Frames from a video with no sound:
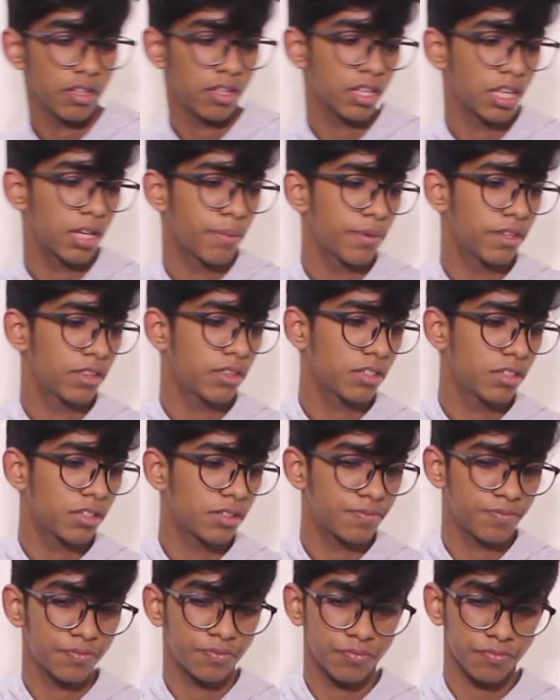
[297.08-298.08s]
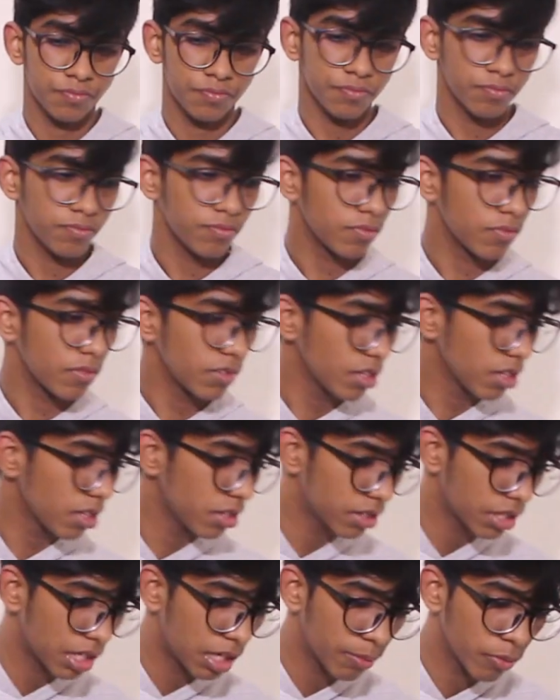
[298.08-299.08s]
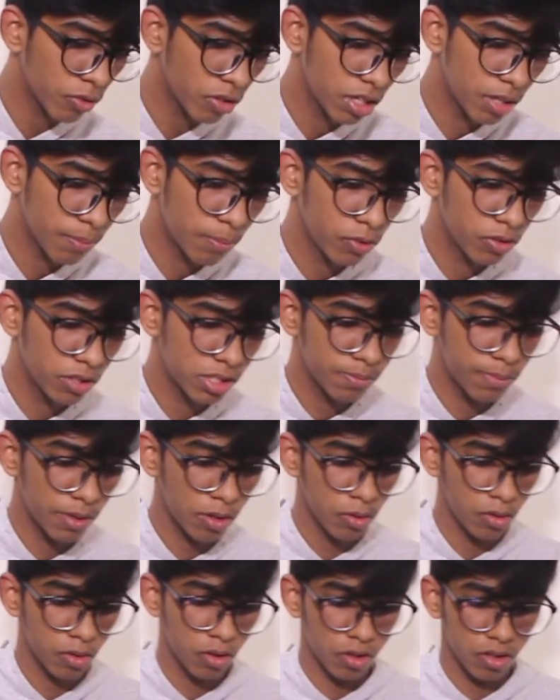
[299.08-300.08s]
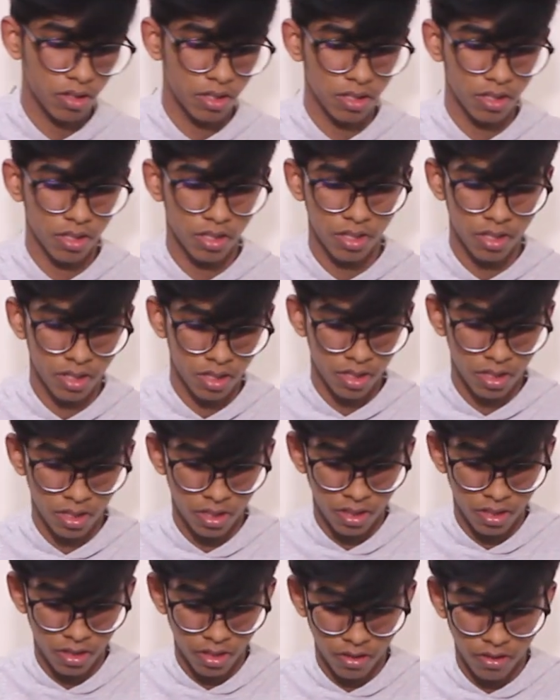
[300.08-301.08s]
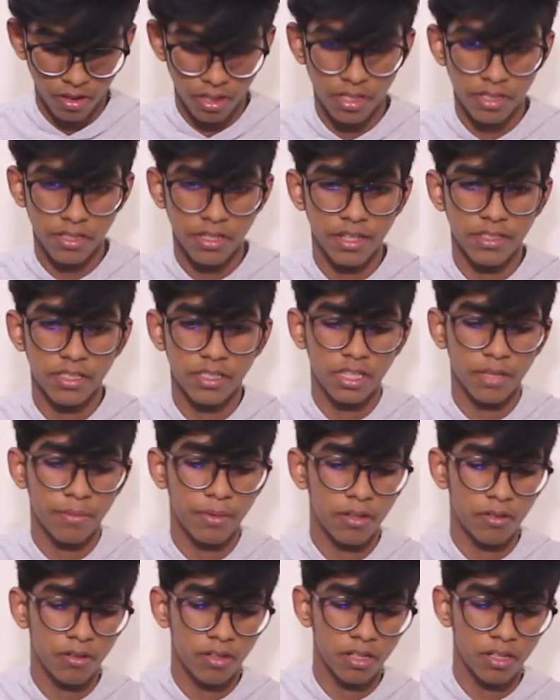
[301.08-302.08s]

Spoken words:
gonna keep it there. Then I'm gonna put this balloon on. gonna stretch the balloon a